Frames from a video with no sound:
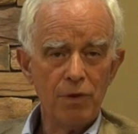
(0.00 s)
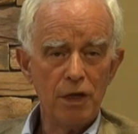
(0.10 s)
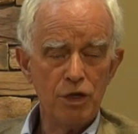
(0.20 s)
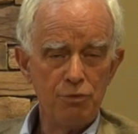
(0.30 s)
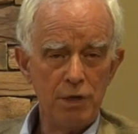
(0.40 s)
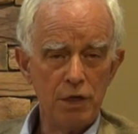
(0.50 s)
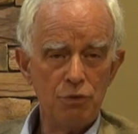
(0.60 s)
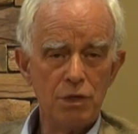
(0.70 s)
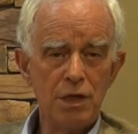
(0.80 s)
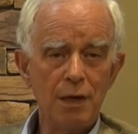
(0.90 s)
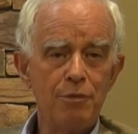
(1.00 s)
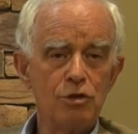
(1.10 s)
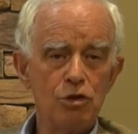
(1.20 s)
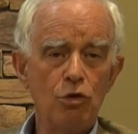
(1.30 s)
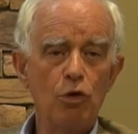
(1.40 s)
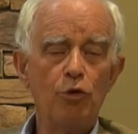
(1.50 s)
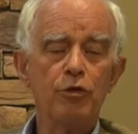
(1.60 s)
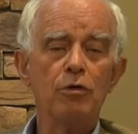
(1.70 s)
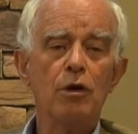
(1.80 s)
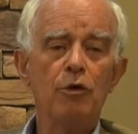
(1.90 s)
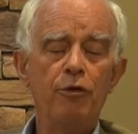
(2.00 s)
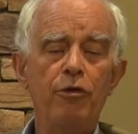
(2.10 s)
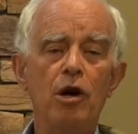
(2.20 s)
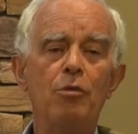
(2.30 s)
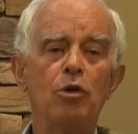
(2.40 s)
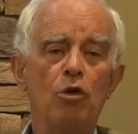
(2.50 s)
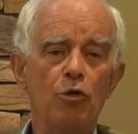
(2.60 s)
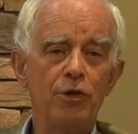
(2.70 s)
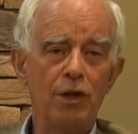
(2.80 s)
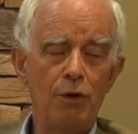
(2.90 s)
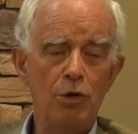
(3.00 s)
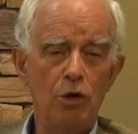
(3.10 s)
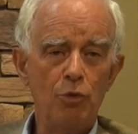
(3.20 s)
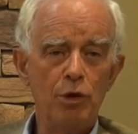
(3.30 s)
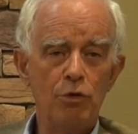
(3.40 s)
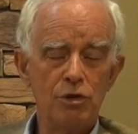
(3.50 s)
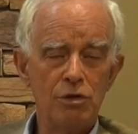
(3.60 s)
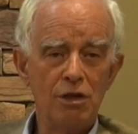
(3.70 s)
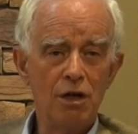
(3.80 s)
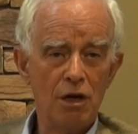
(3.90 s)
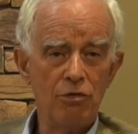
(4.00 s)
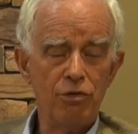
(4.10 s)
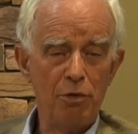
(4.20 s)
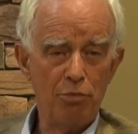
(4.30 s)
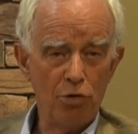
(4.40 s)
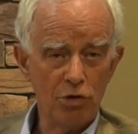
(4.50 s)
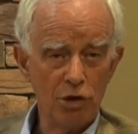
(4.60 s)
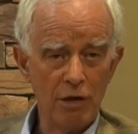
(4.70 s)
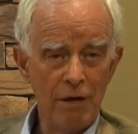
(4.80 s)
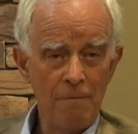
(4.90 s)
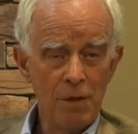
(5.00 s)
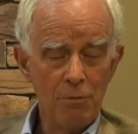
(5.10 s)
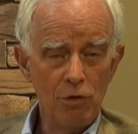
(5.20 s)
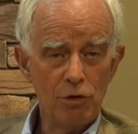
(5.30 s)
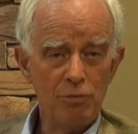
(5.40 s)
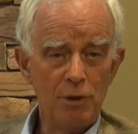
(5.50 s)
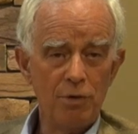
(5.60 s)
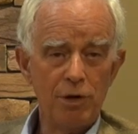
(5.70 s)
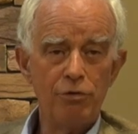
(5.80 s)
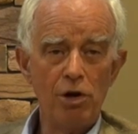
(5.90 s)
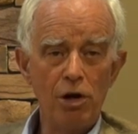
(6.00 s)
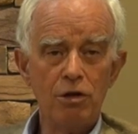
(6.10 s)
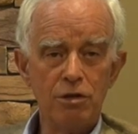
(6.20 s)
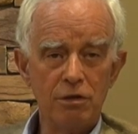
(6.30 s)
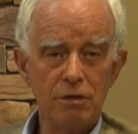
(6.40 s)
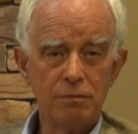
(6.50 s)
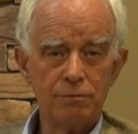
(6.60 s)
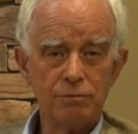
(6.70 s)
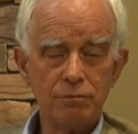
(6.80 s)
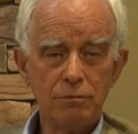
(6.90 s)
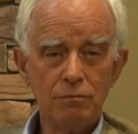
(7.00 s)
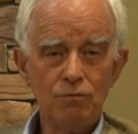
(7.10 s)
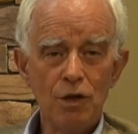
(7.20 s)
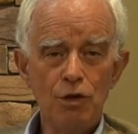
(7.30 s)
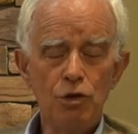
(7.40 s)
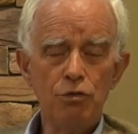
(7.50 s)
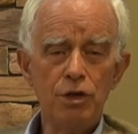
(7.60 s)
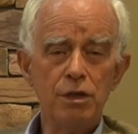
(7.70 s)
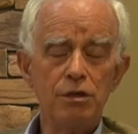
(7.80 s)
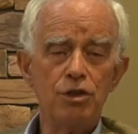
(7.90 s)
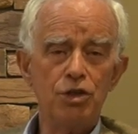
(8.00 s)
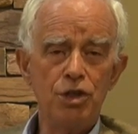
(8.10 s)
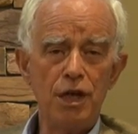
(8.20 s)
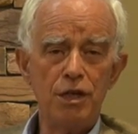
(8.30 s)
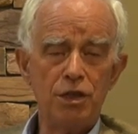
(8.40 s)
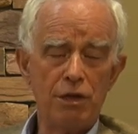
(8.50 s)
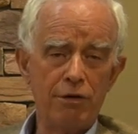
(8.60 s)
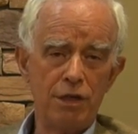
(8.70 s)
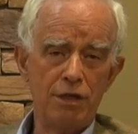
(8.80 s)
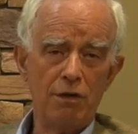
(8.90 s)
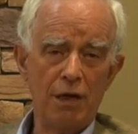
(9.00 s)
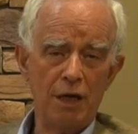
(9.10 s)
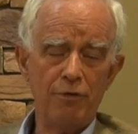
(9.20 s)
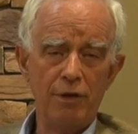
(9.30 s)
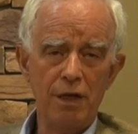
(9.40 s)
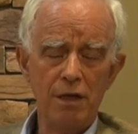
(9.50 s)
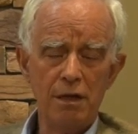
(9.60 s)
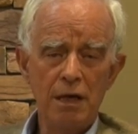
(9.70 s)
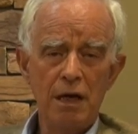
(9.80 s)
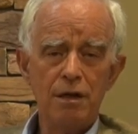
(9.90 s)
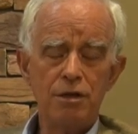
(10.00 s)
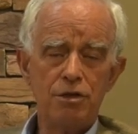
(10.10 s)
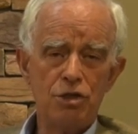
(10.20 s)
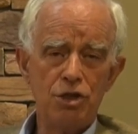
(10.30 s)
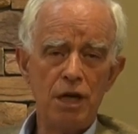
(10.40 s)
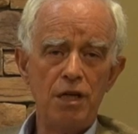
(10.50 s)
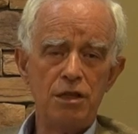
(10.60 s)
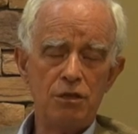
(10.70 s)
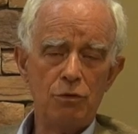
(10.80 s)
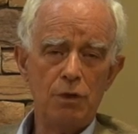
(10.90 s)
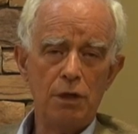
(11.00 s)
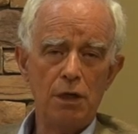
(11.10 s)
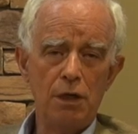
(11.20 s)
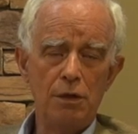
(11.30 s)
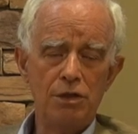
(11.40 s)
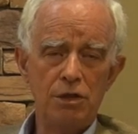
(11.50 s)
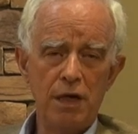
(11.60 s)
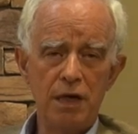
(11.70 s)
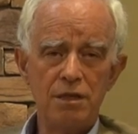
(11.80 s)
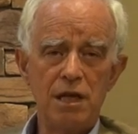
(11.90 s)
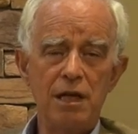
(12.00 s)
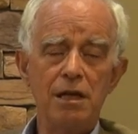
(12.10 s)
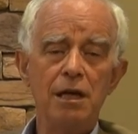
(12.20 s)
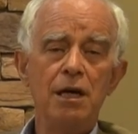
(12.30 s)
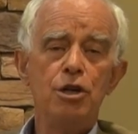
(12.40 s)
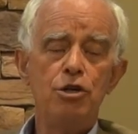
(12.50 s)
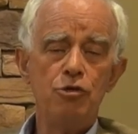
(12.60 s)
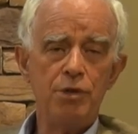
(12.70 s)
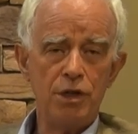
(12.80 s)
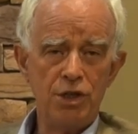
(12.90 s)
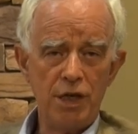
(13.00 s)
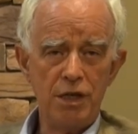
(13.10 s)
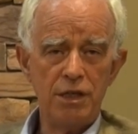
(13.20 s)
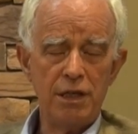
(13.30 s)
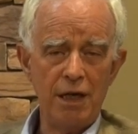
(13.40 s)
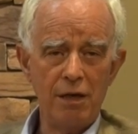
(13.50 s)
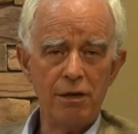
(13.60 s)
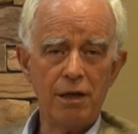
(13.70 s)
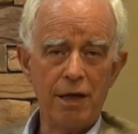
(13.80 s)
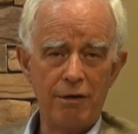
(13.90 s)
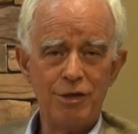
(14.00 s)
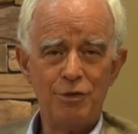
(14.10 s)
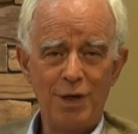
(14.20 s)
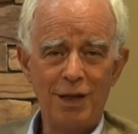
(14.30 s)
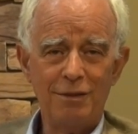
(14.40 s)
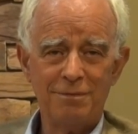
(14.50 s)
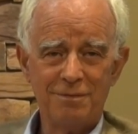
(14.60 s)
experience, which happens so often, far more often than we know, because they are hardly reported, because people are reluctant. So there's a change in our days of life and death. There's a change in science, and there should be a change in healthcare as well.